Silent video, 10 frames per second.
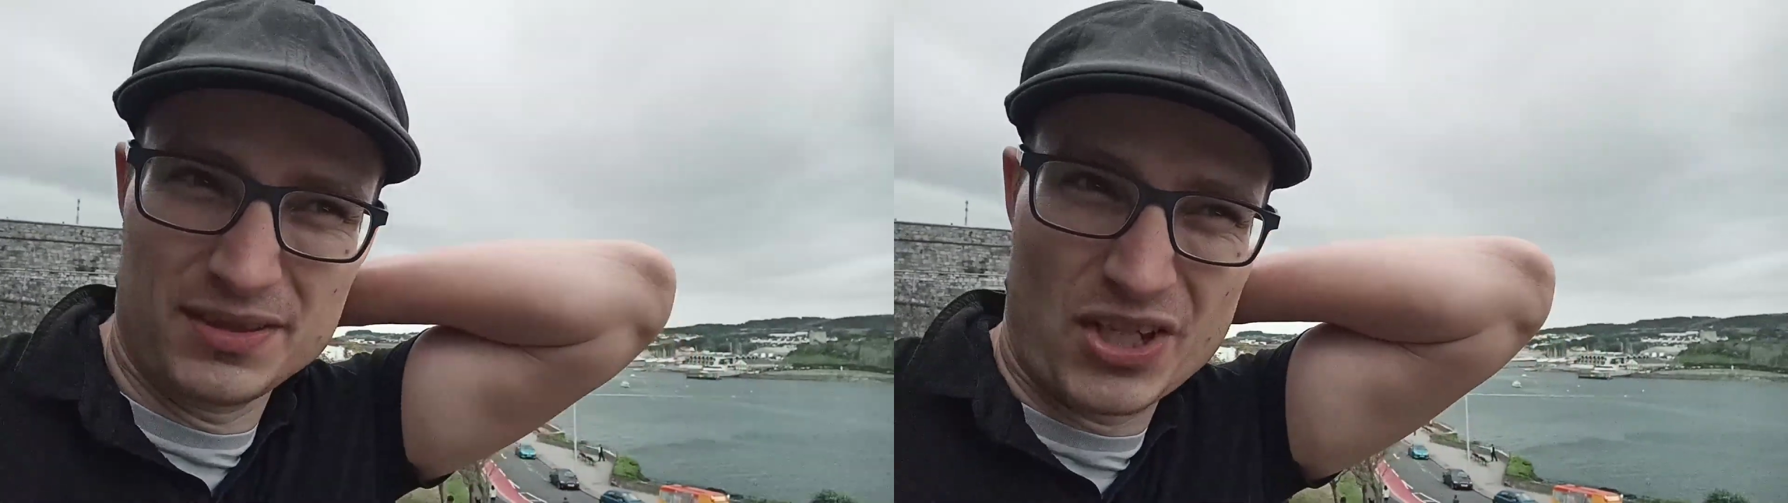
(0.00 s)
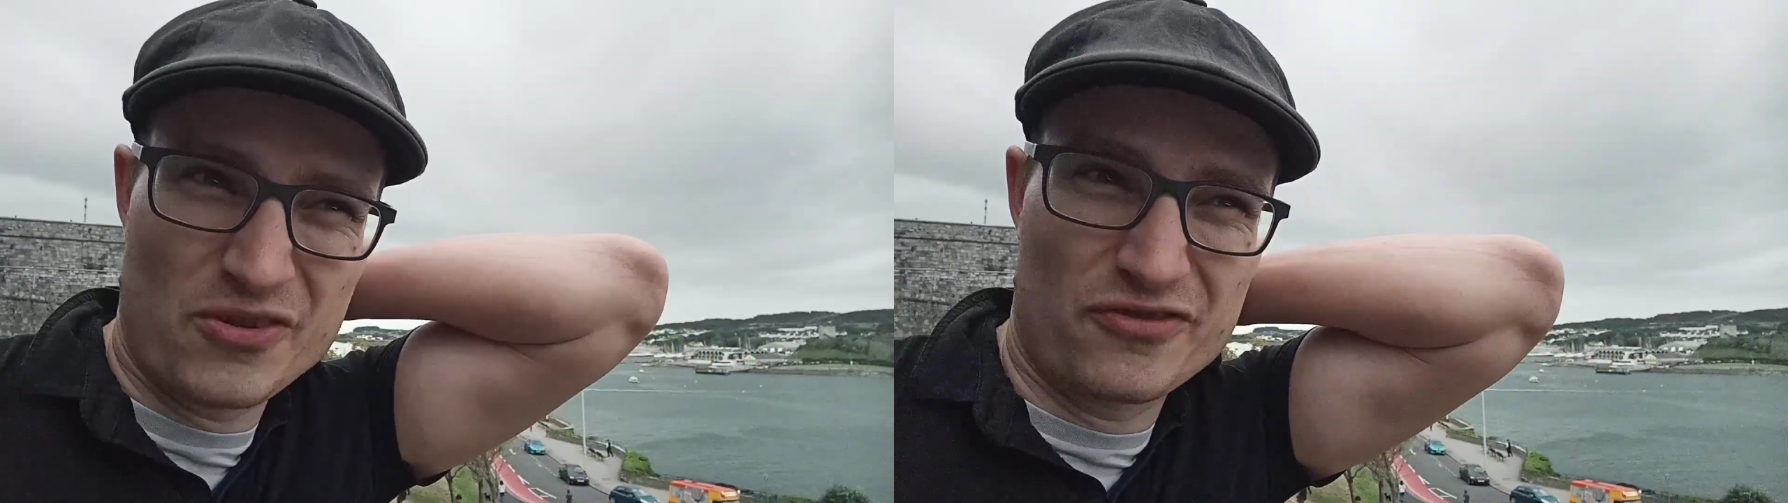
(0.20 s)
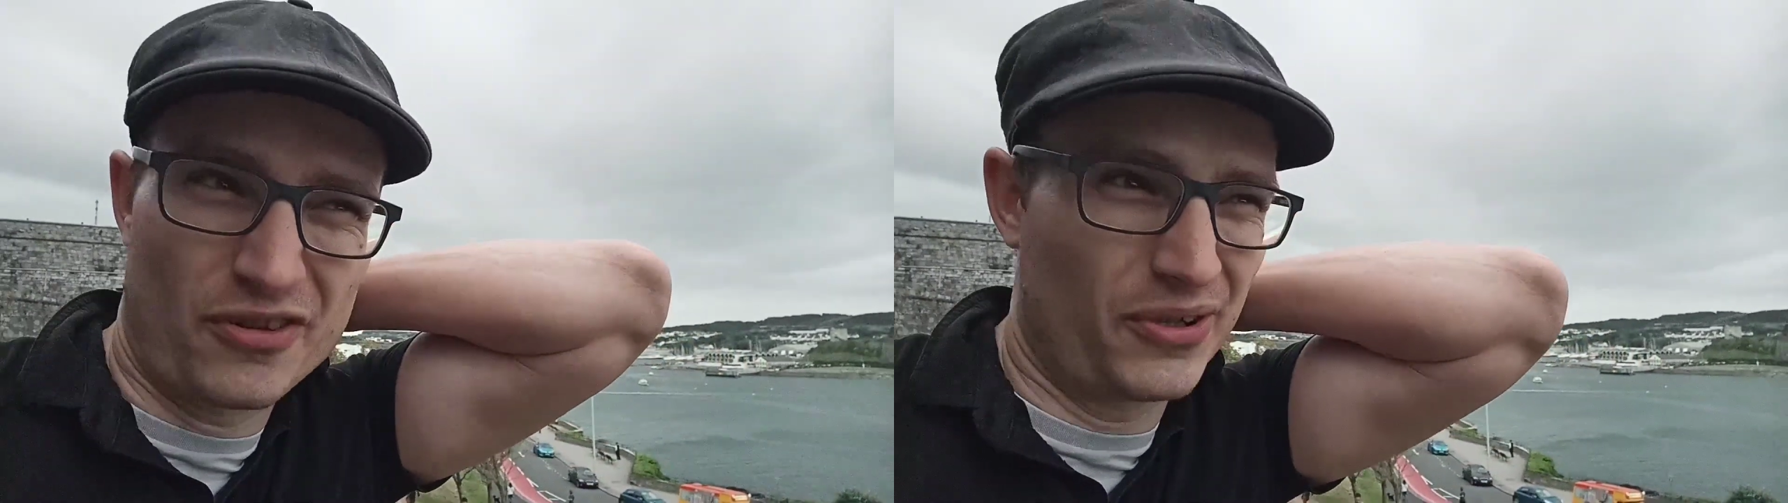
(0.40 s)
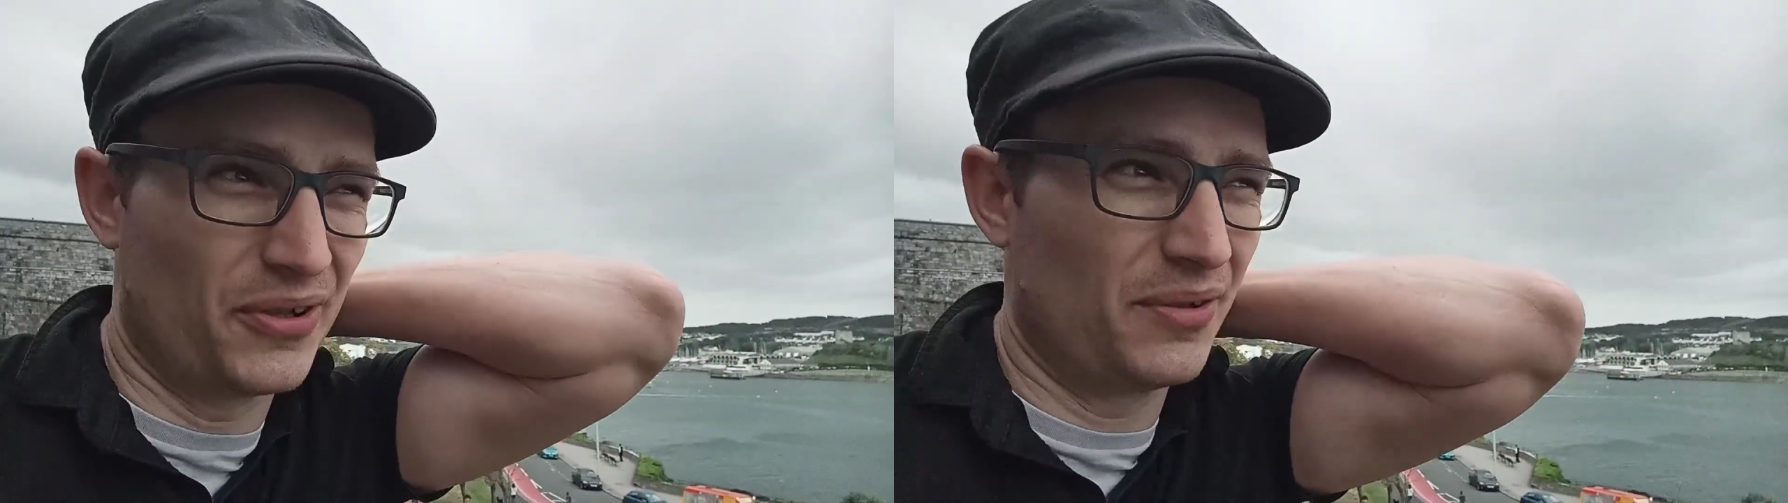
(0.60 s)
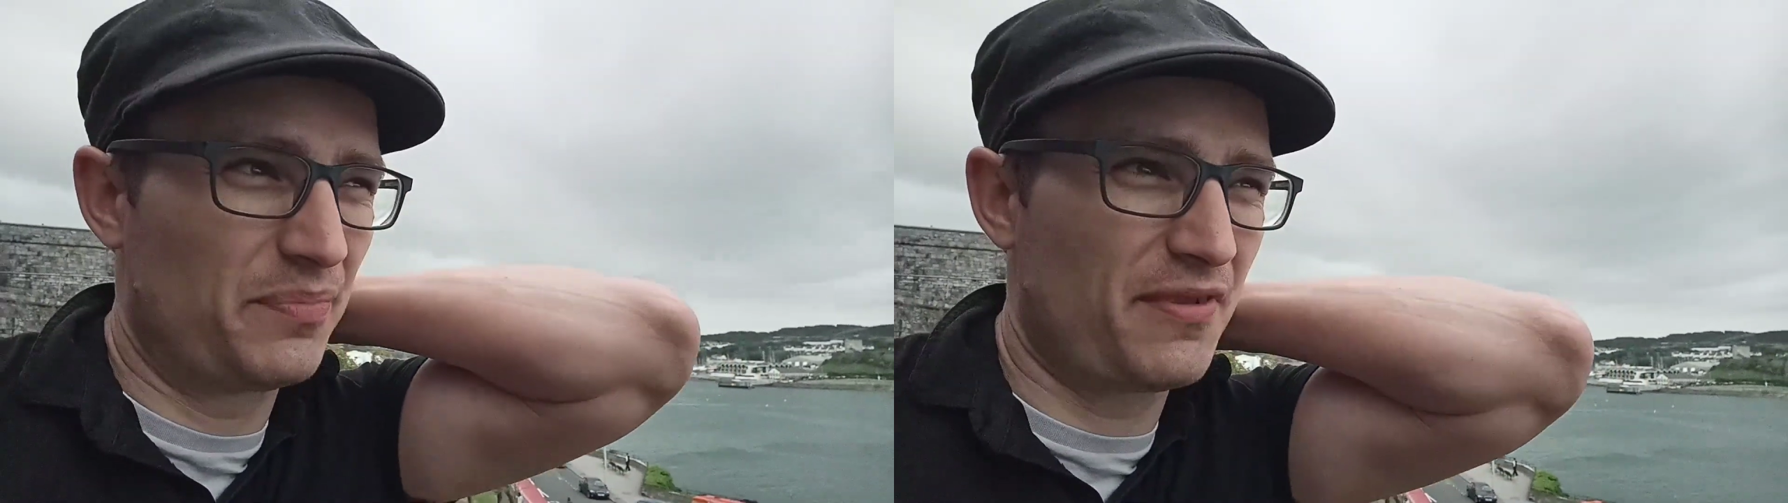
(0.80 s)
2-stroke
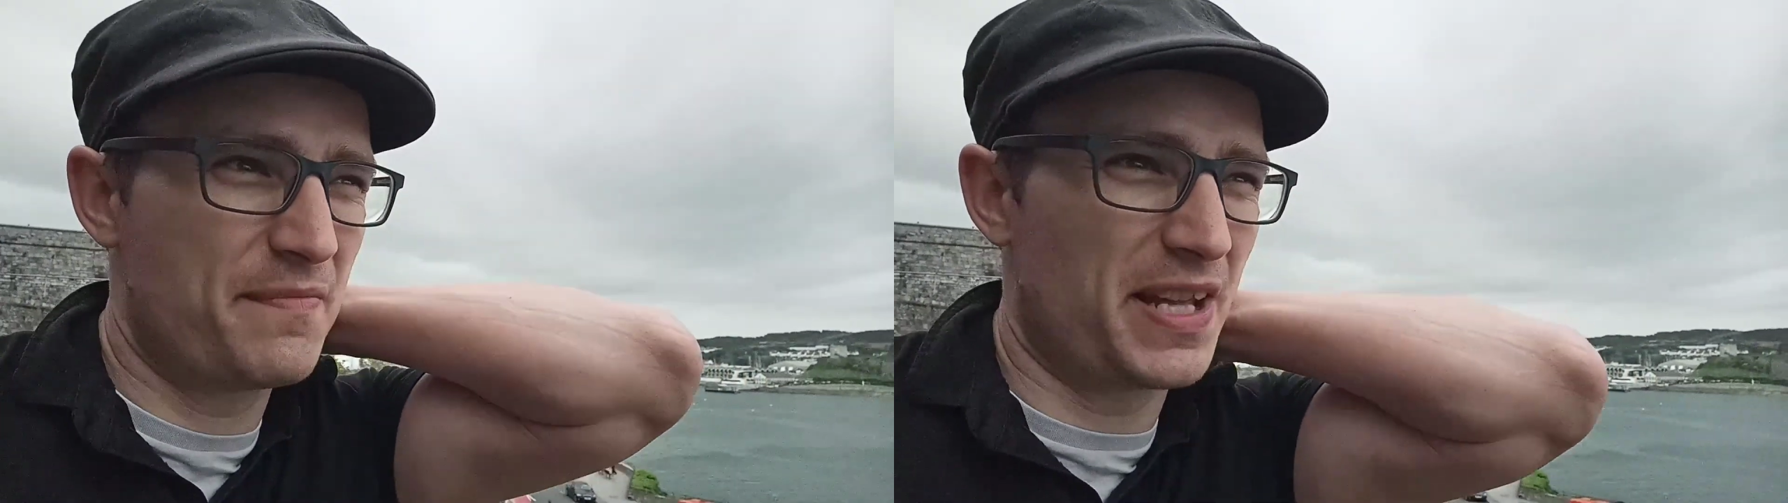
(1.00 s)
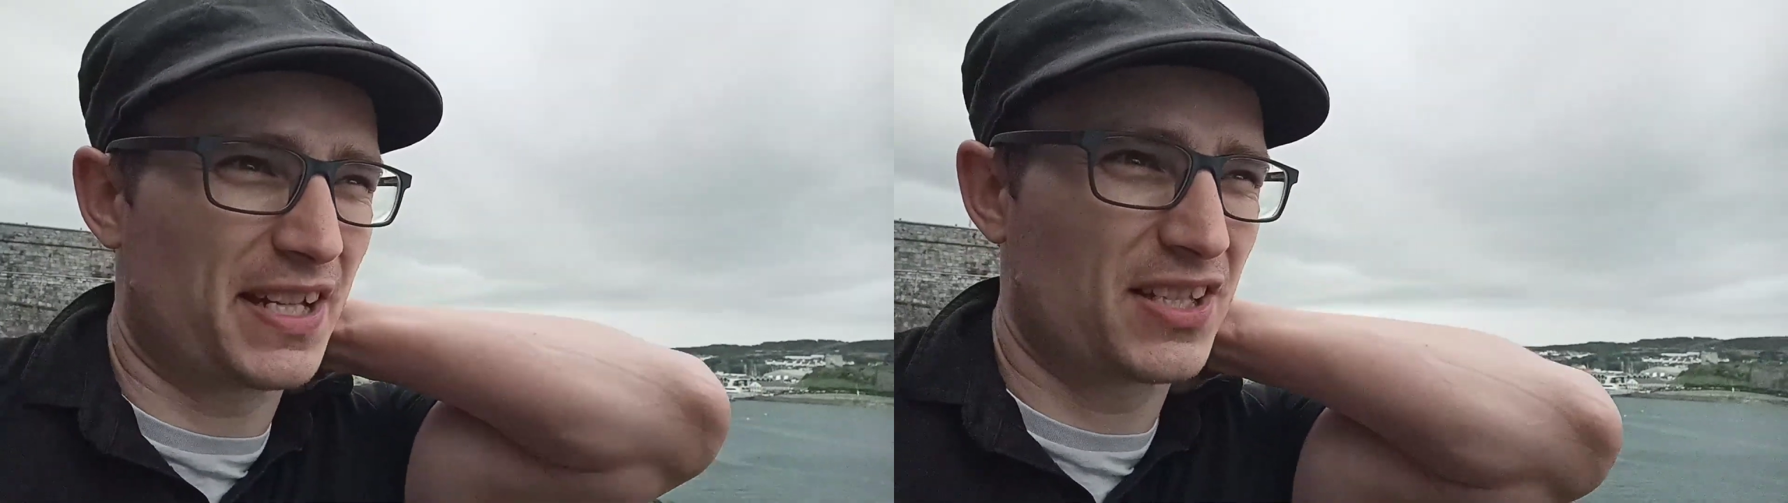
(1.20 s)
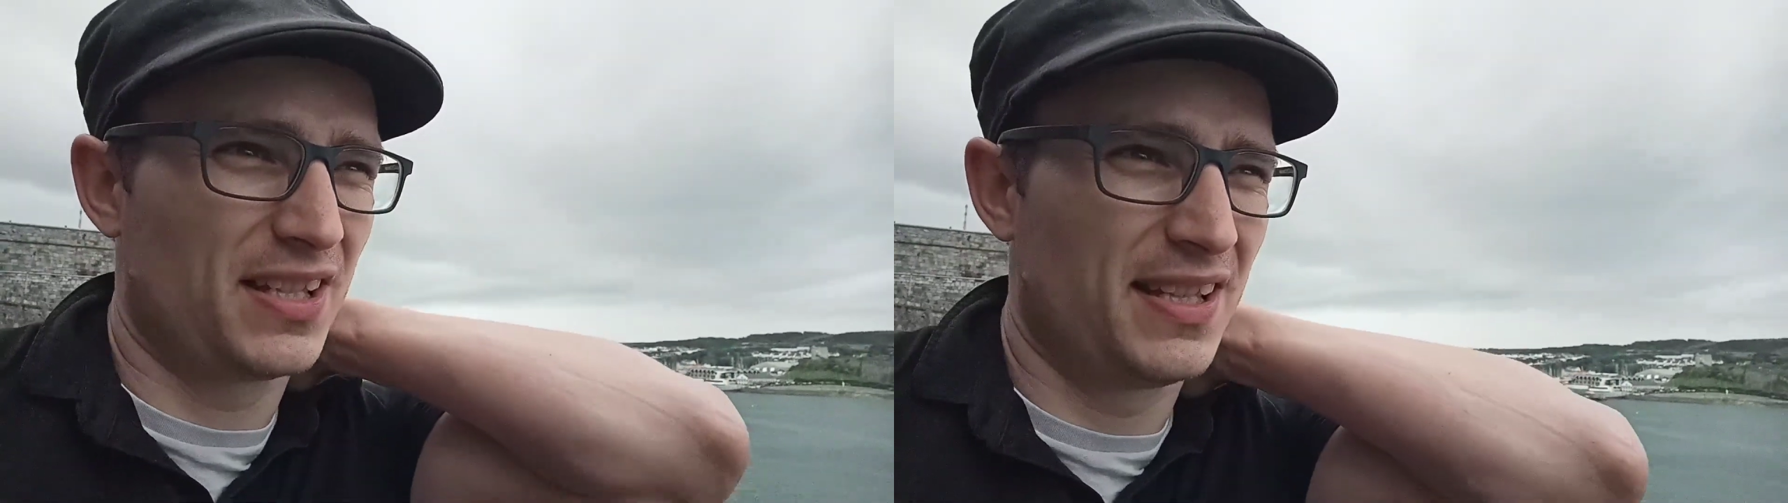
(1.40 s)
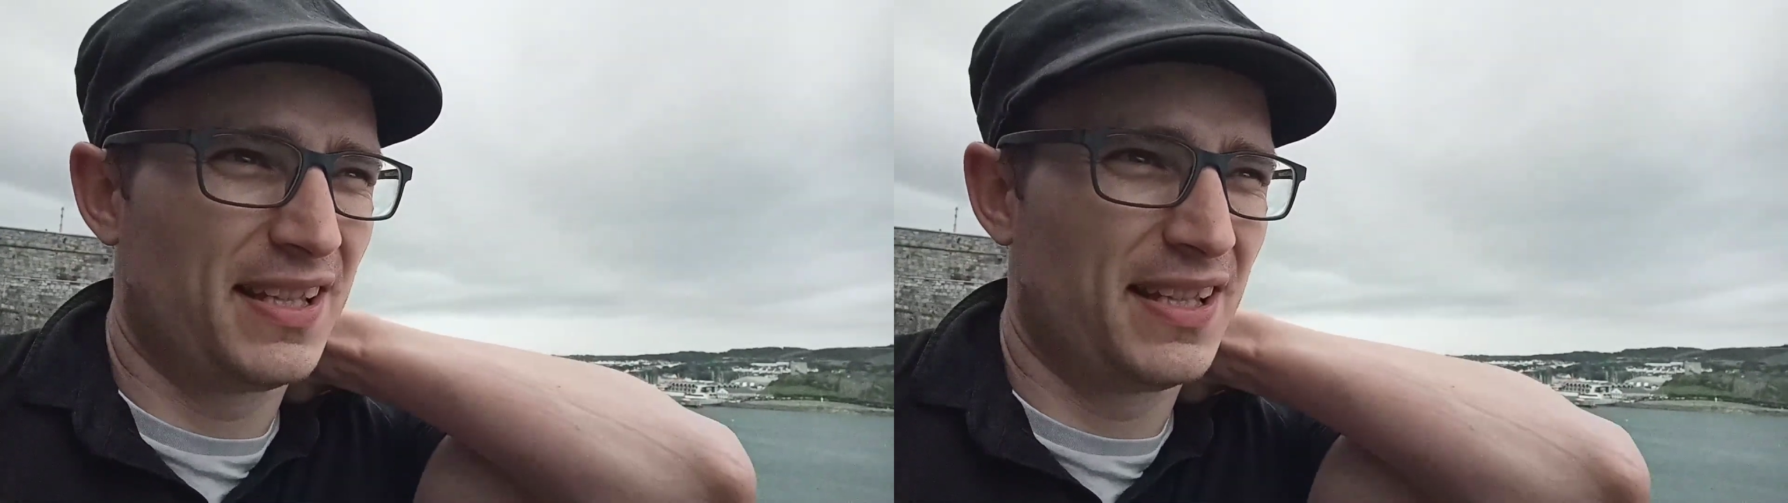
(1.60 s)
oil pre-mixed.